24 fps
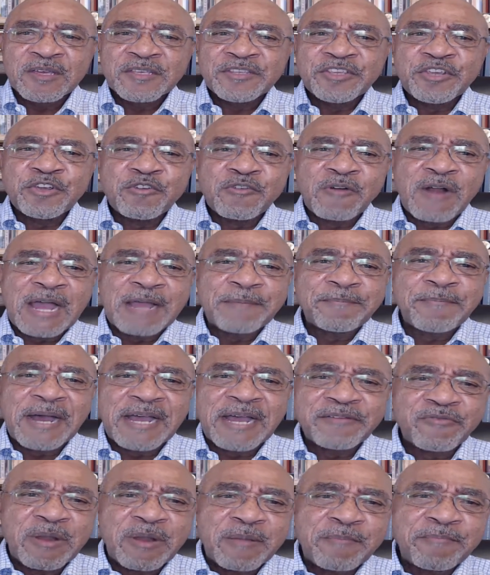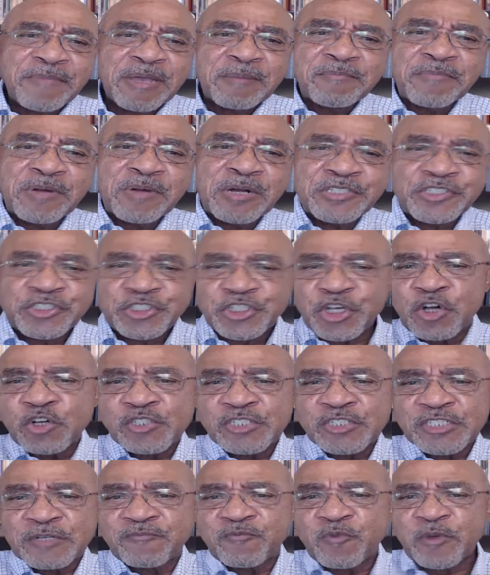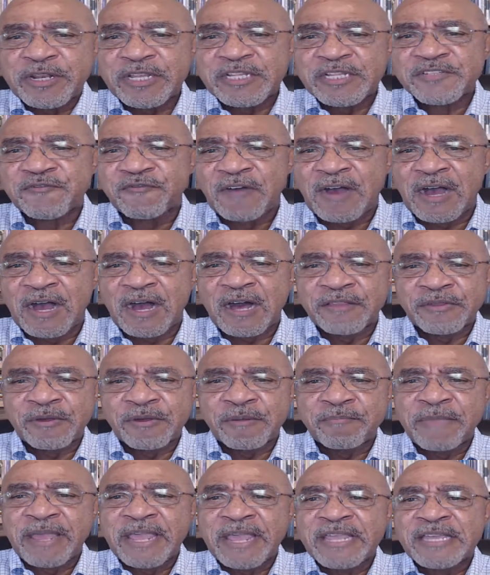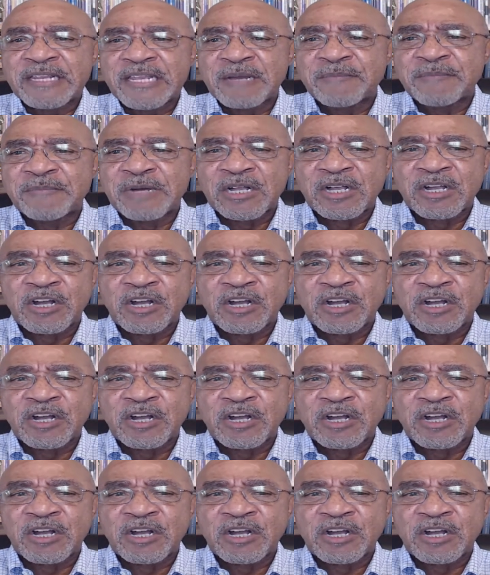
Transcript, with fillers: You might remember Joseph when his father made him a